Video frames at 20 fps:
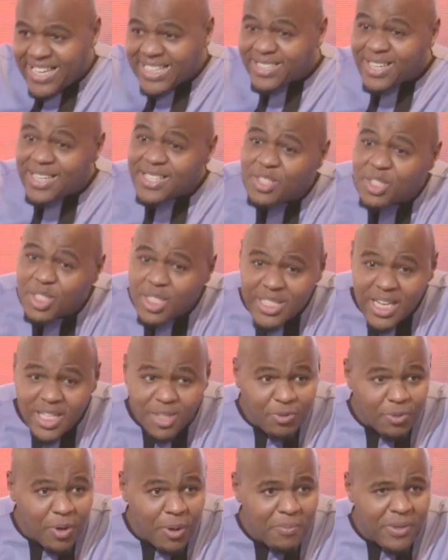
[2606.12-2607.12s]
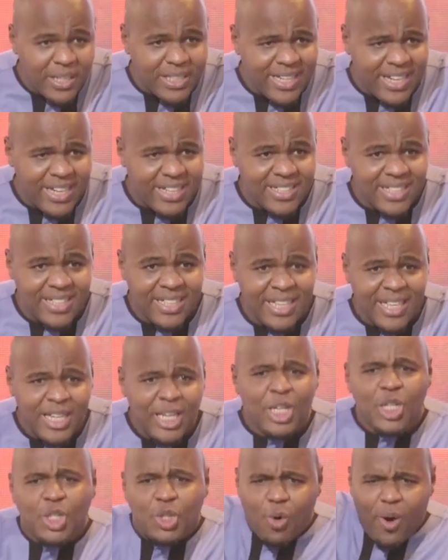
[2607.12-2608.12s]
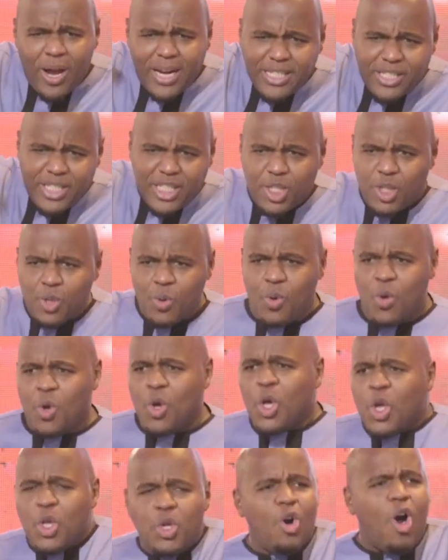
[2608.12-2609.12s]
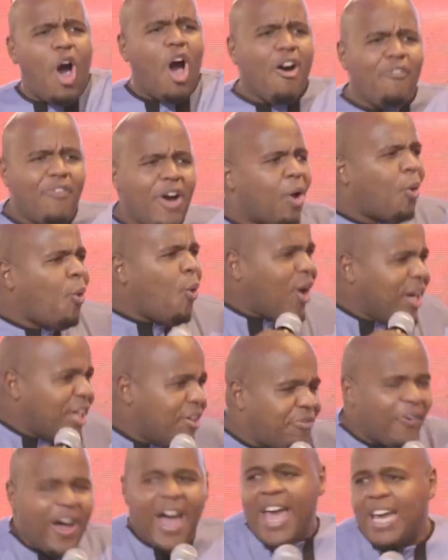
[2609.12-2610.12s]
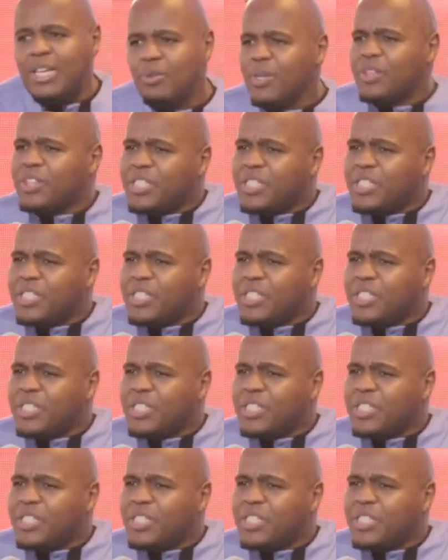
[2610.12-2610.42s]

raised Jesus from the dead dwells in you. You are overqualified with